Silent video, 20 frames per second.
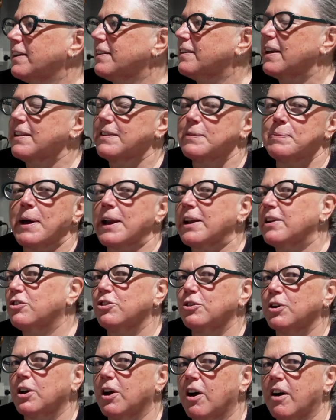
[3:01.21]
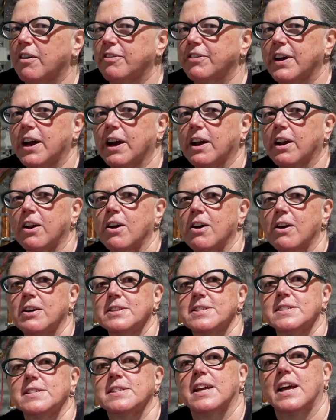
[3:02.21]
takes about a 2.5-hour
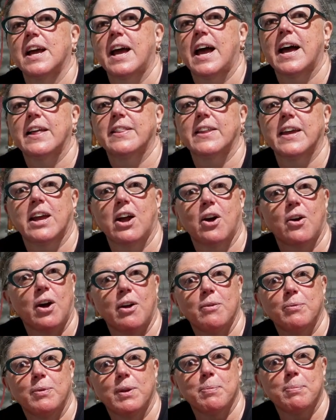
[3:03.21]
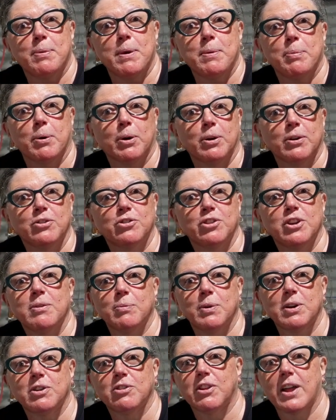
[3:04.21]
class, and they go home with a big bottle of
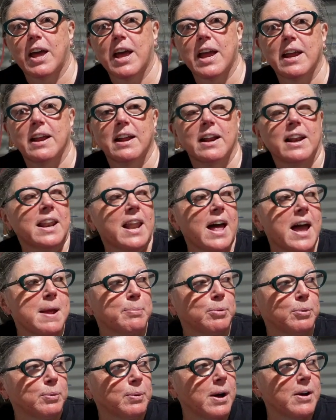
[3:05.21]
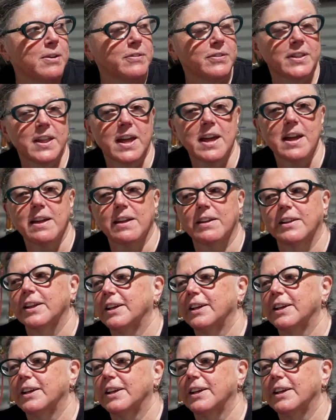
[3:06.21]
gin, which they label over there.